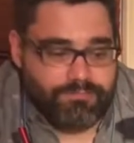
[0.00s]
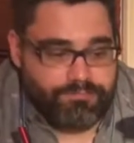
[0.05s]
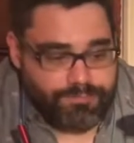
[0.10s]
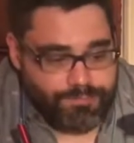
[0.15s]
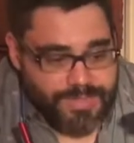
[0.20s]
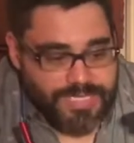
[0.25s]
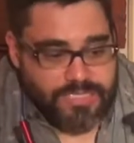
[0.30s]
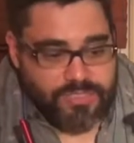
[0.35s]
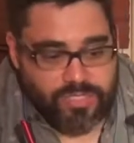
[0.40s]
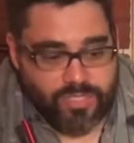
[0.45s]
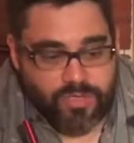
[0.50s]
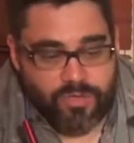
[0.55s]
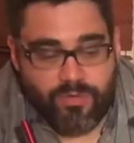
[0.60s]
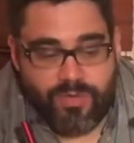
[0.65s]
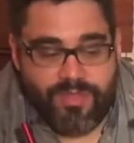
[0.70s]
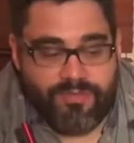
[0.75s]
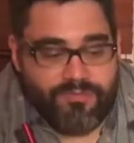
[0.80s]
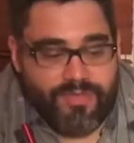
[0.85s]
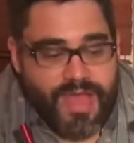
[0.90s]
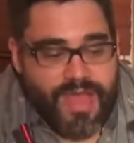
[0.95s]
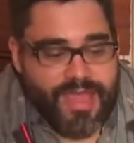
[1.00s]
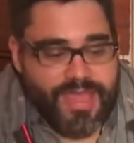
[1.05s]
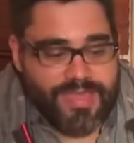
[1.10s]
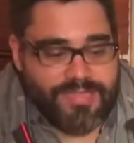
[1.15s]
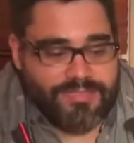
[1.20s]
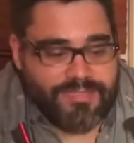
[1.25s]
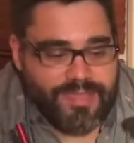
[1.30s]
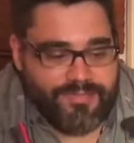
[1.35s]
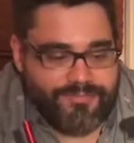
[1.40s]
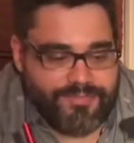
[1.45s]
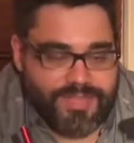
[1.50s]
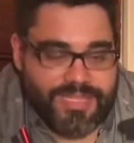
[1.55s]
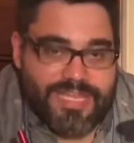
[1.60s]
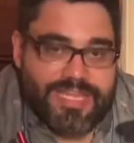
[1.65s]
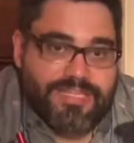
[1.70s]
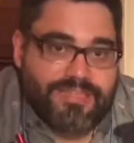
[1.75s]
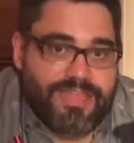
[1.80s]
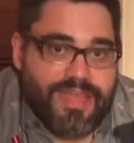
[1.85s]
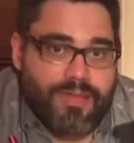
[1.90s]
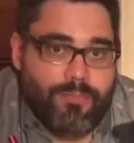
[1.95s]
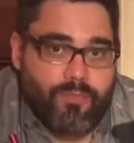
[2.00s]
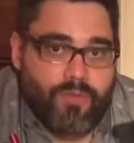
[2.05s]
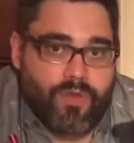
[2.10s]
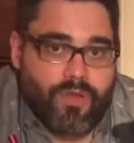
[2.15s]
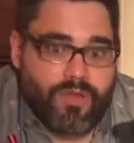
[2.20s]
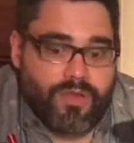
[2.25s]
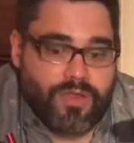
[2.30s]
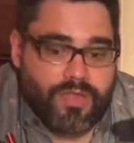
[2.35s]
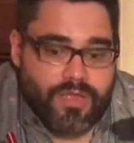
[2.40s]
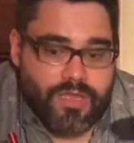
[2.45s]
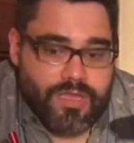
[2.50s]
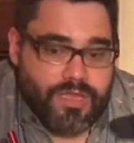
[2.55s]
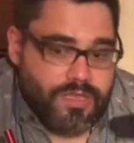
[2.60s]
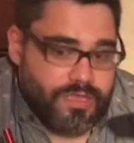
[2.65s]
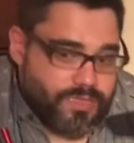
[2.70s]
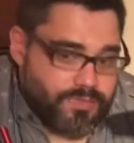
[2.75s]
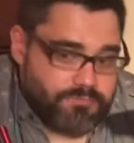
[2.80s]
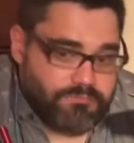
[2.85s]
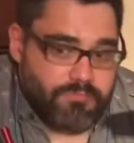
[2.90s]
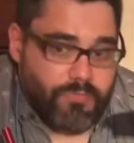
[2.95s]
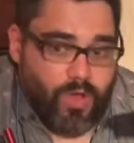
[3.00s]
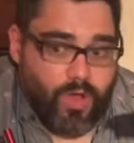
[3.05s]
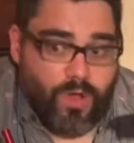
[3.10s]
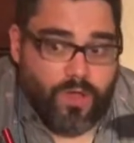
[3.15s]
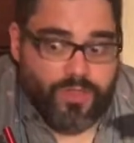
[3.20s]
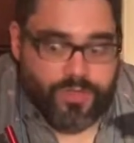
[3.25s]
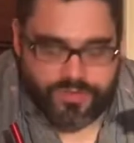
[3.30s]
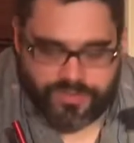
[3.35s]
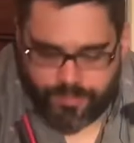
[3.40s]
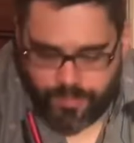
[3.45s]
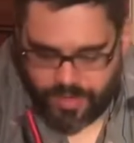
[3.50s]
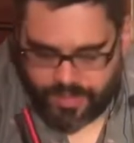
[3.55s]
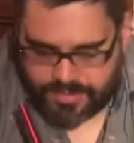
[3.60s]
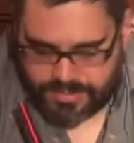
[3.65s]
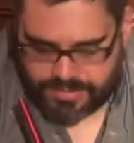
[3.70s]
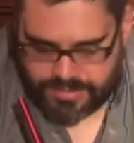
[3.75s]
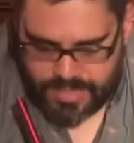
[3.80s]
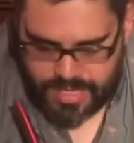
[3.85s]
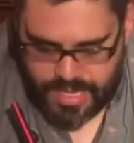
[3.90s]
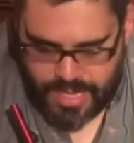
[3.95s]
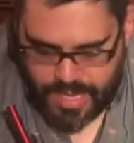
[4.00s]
B2 and Vahe definitely hit that mark, all those marks.